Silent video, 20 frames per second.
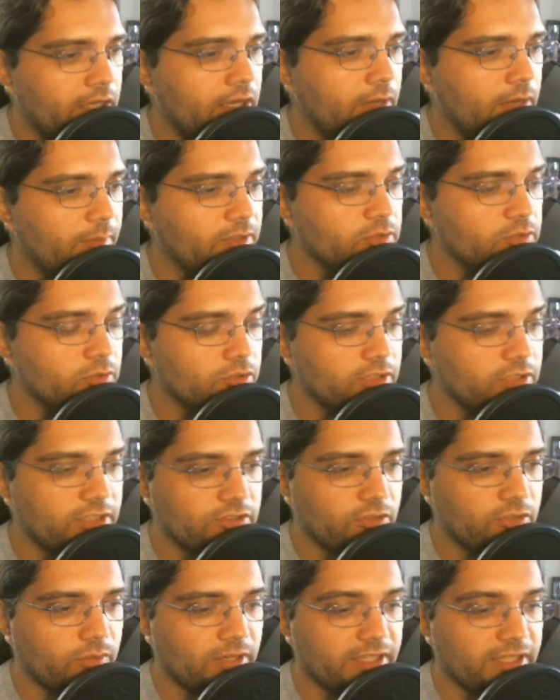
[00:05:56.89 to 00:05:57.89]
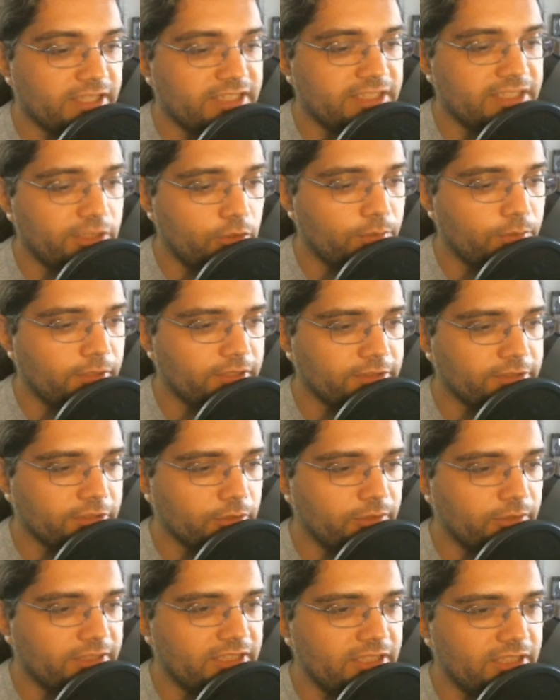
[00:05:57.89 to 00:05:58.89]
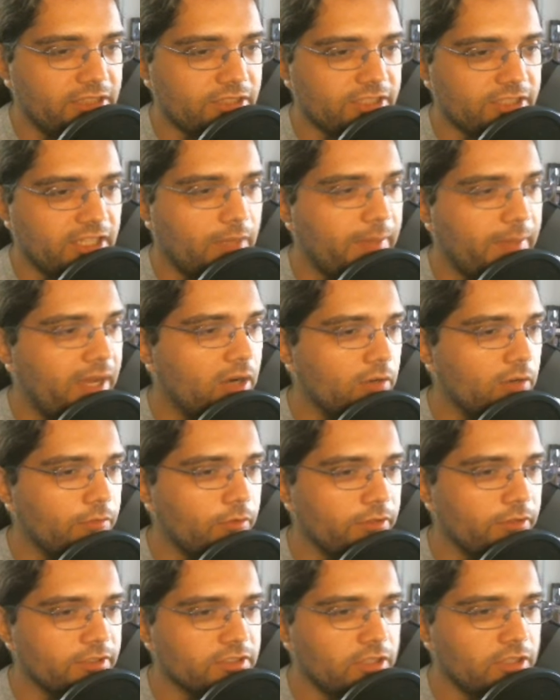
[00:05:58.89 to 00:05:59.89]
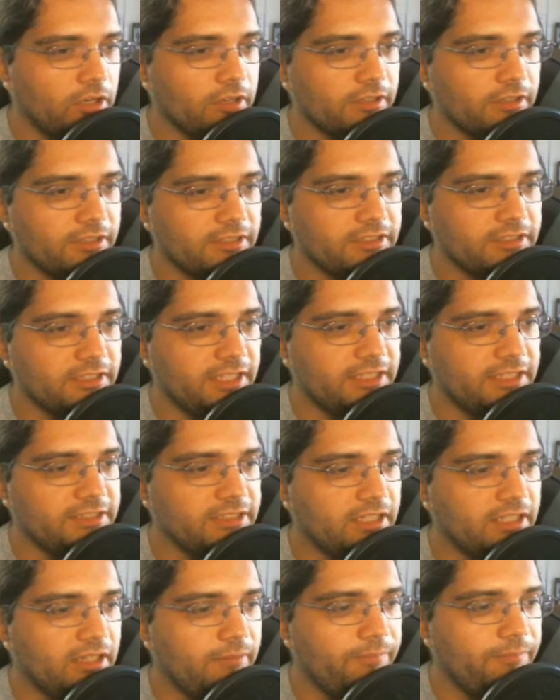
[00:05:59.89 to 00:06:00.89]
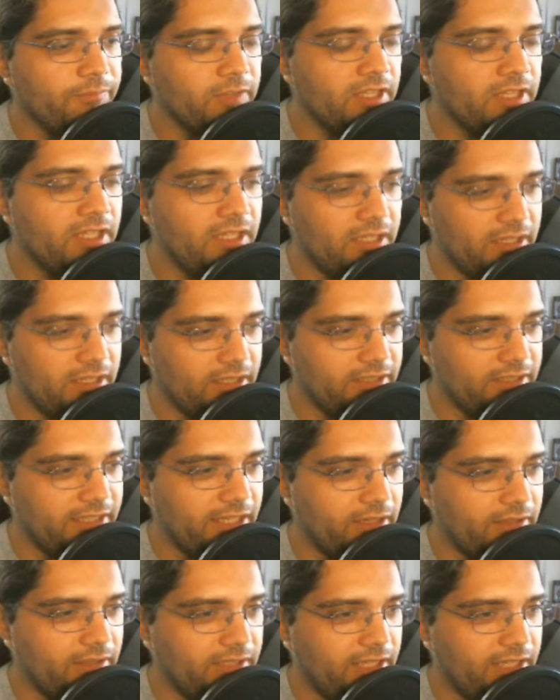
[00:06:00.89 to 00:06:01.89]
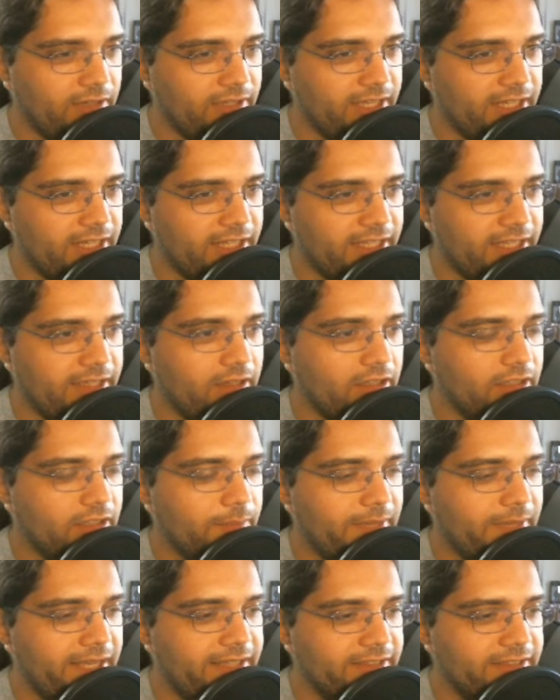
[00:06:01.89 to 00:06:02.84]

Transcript: This one's actually running Skill Prisoner. We see just how powerful this card is that now getting hit on the ban